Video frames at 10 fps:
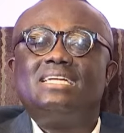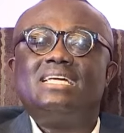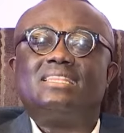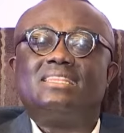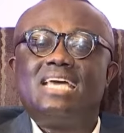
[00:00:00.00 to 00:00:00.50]

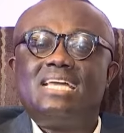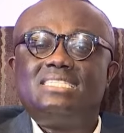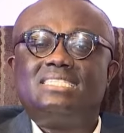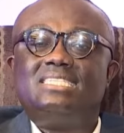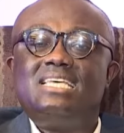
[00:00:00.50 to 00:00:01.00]
the
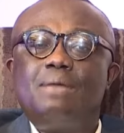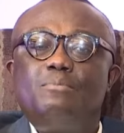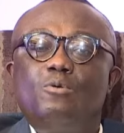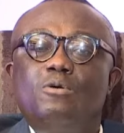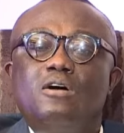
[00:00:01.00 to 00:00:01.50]
third
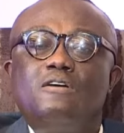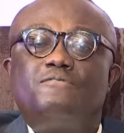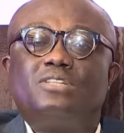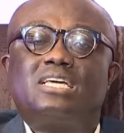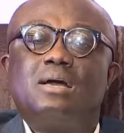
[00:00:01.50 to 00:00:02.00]
CMO
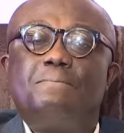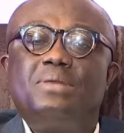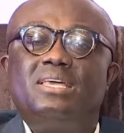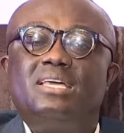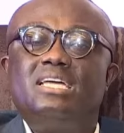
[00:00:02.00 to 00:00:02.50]
for the
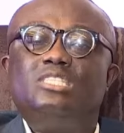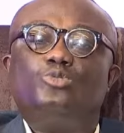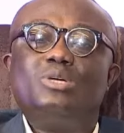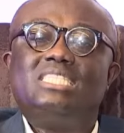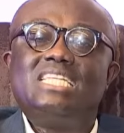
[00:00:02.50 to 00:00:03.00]
company in
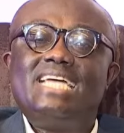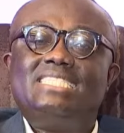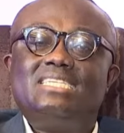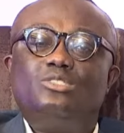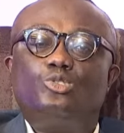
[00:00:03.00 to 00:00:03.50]

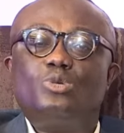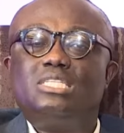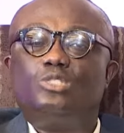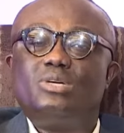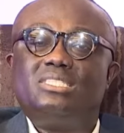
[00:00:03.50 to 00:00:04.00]
2019 to
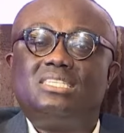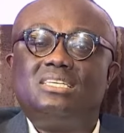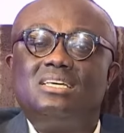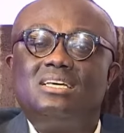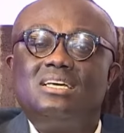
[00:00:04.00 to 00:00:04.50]
2020.